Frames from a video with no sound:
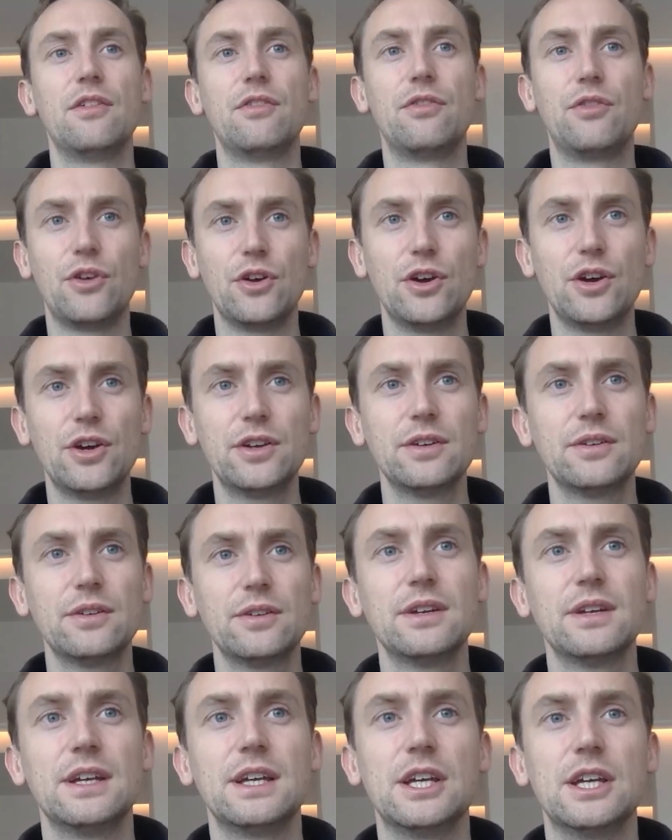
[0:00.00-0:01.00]
Third,
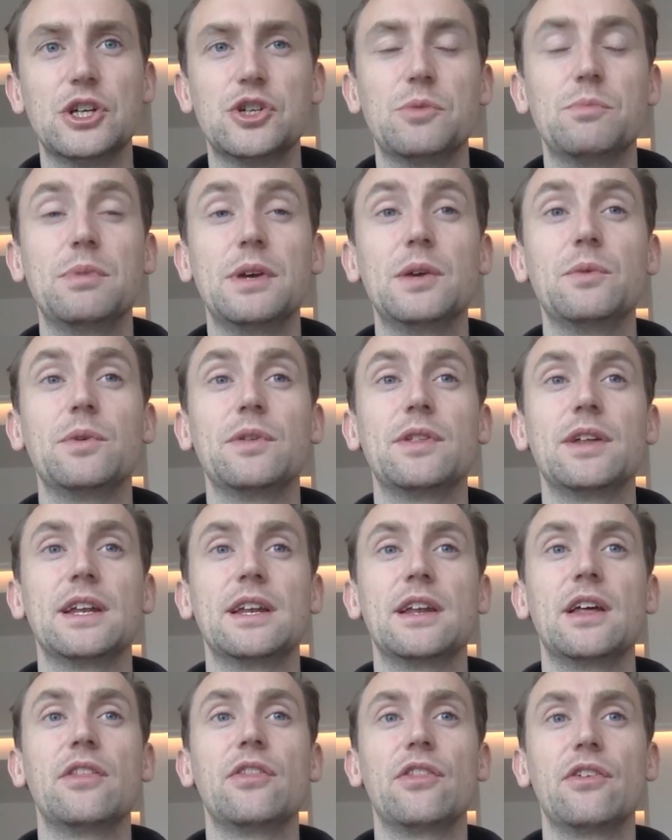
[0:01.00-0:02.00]
it should be
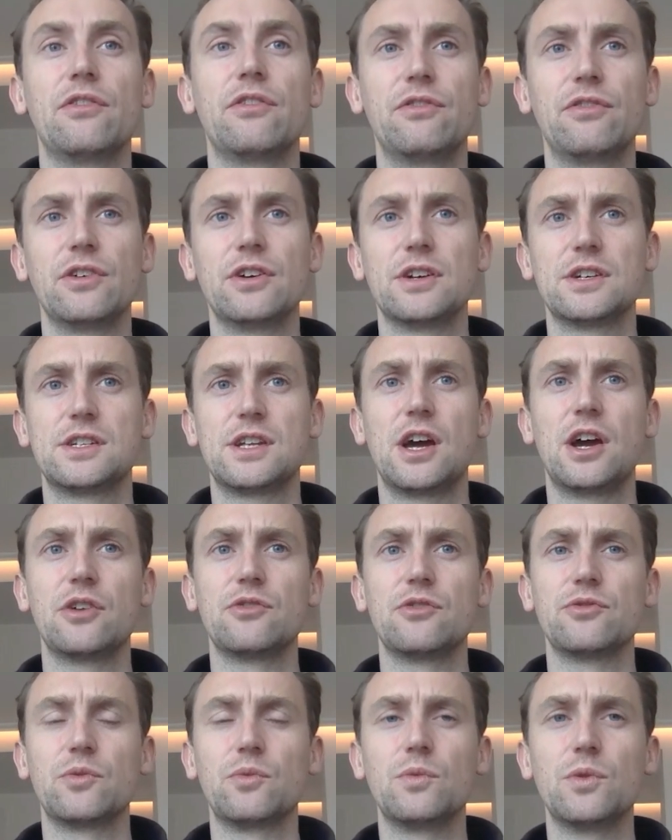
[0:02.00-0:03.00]
within the first
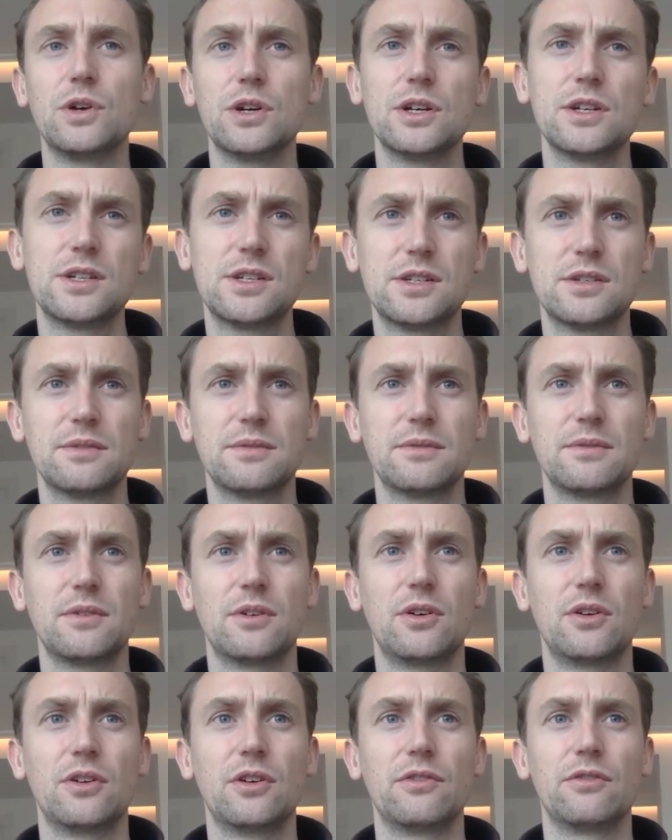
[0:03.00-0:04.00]
100 words
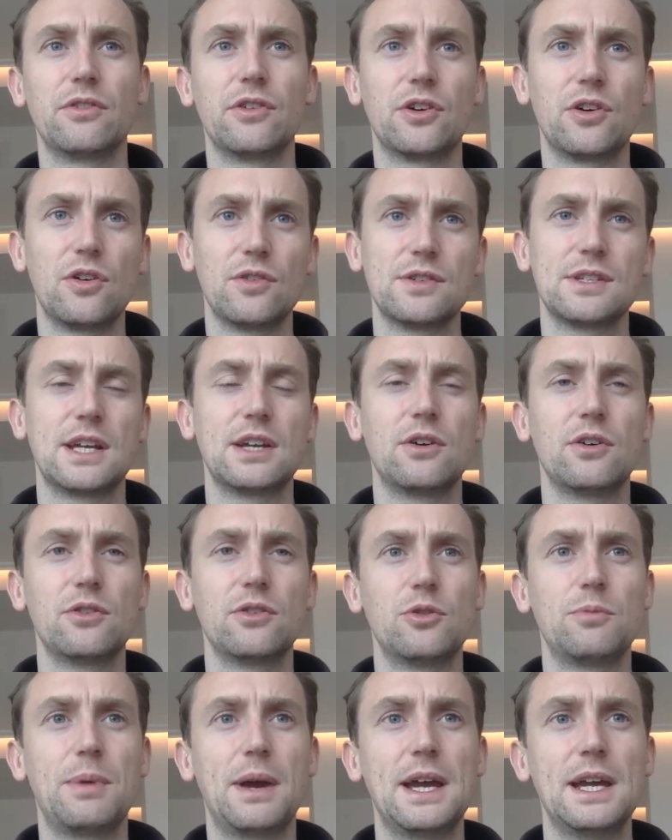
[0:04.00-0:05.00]
of the content on
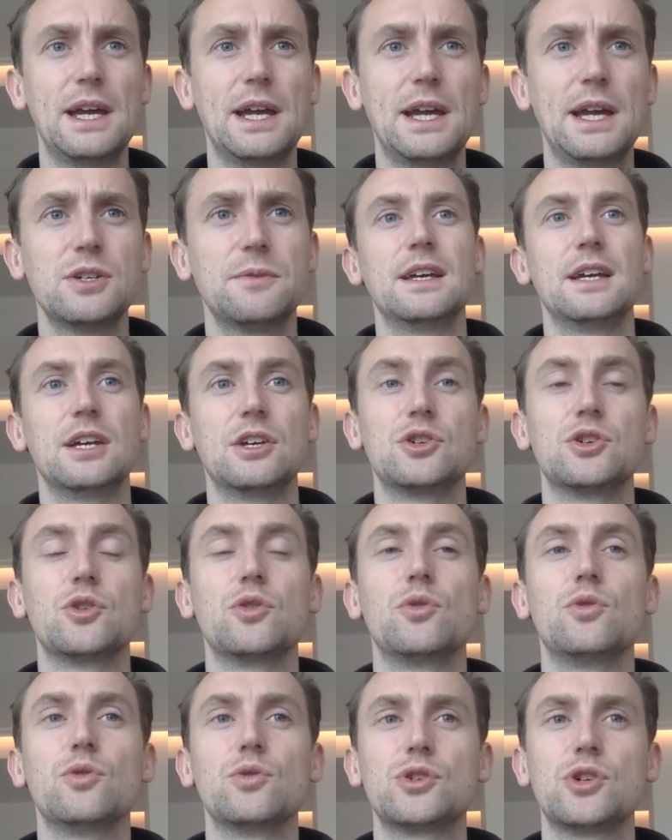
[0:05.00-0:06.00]
your page. It should
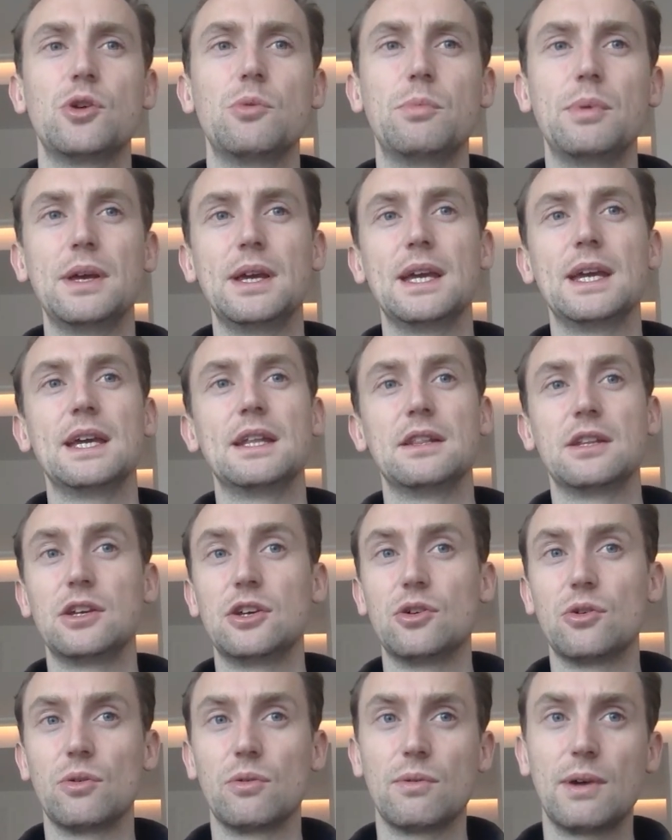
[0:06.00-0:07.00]
also be in the
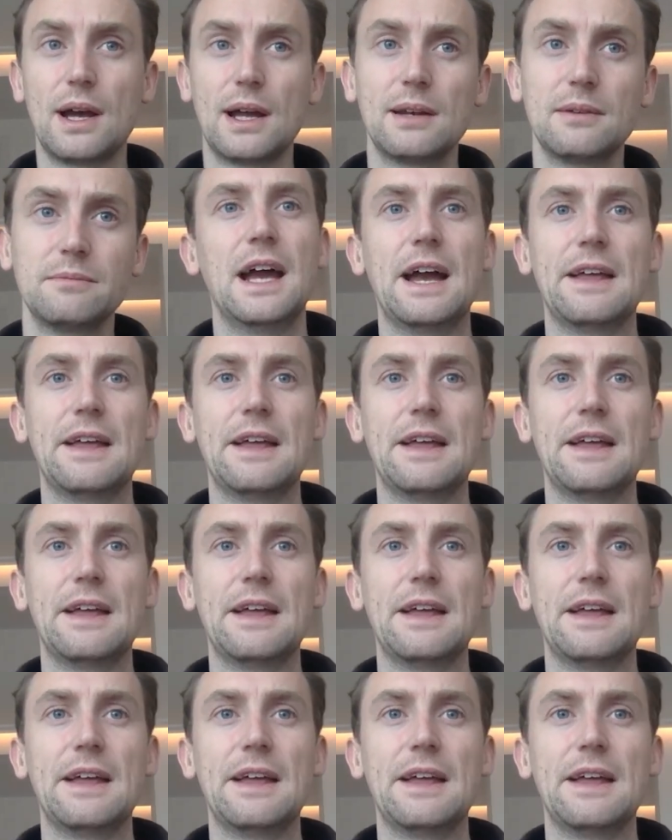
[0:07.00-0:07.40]
URL.